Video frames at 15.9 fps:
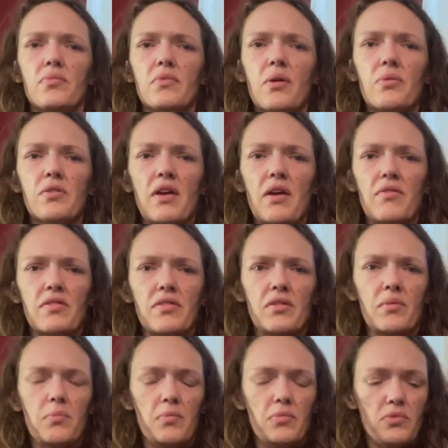that was having
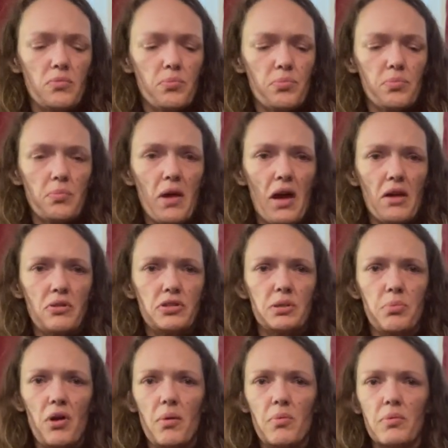some allergy
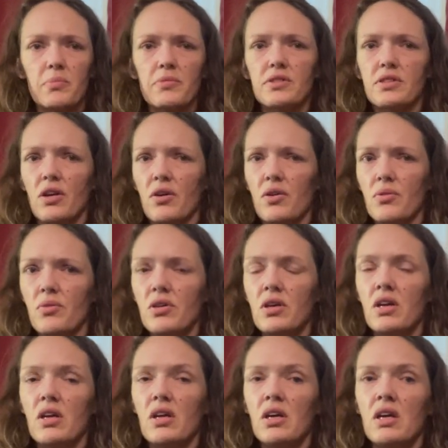problems. So
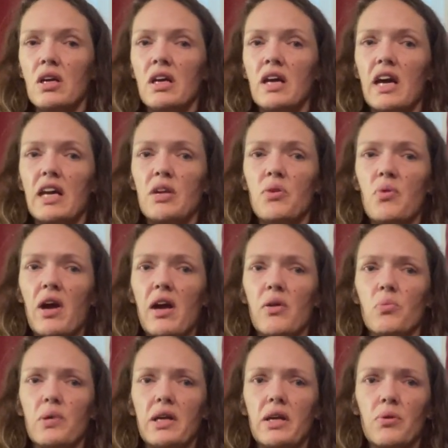anyway,
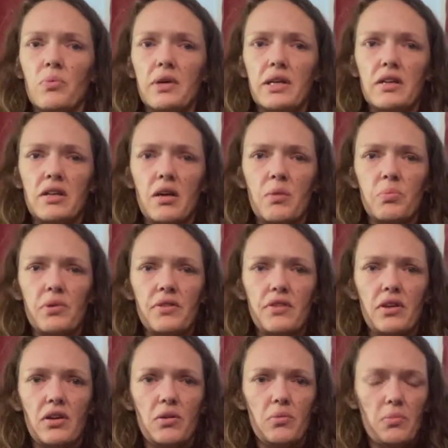we ended up with
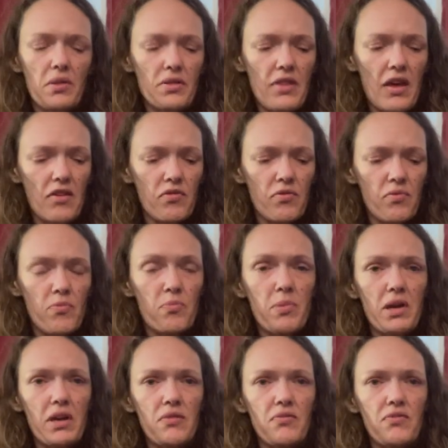them. They've
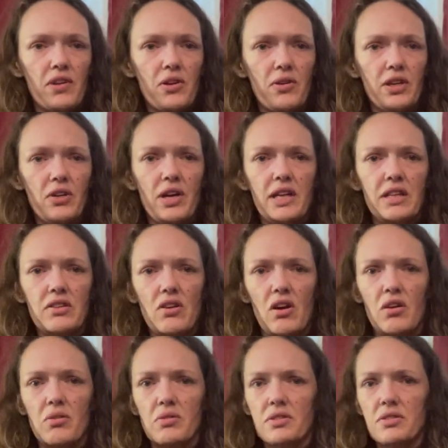been very great
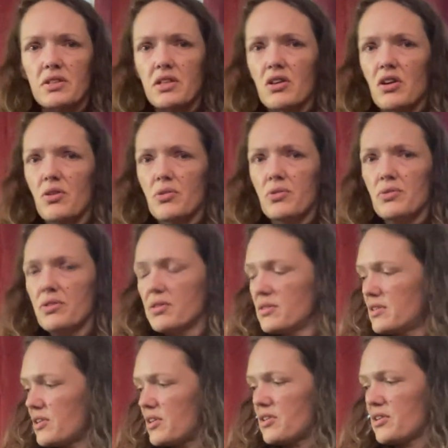dogs. They're old.
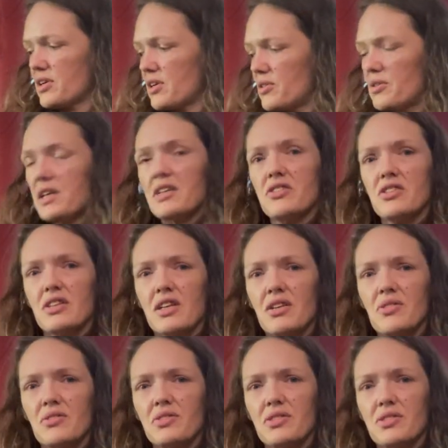They're entering old age
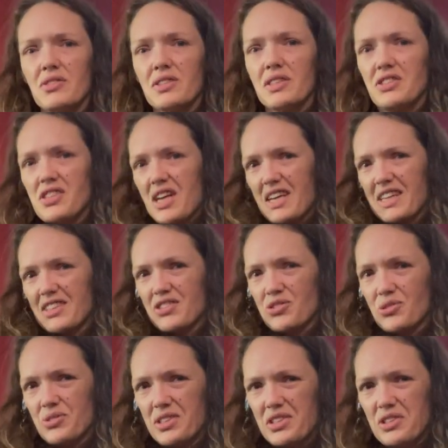now. You see, Jack is
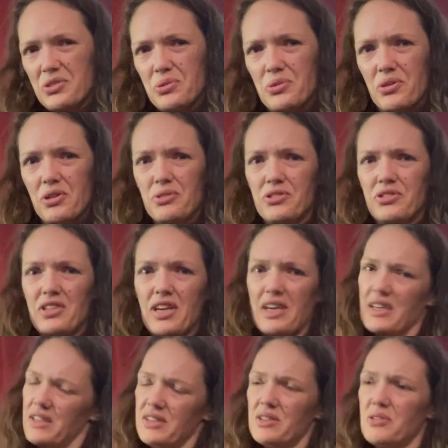drooling. Ooh, gross,
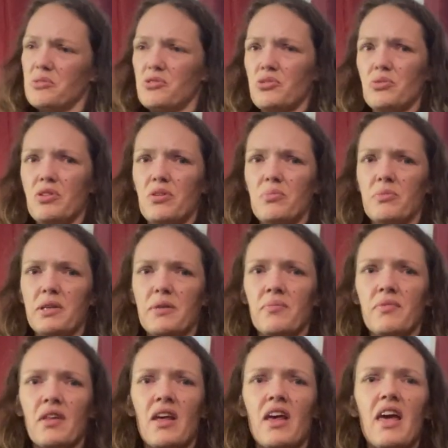Jack. Don't drool on me.
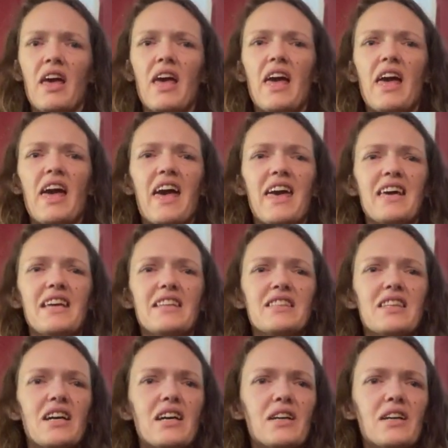And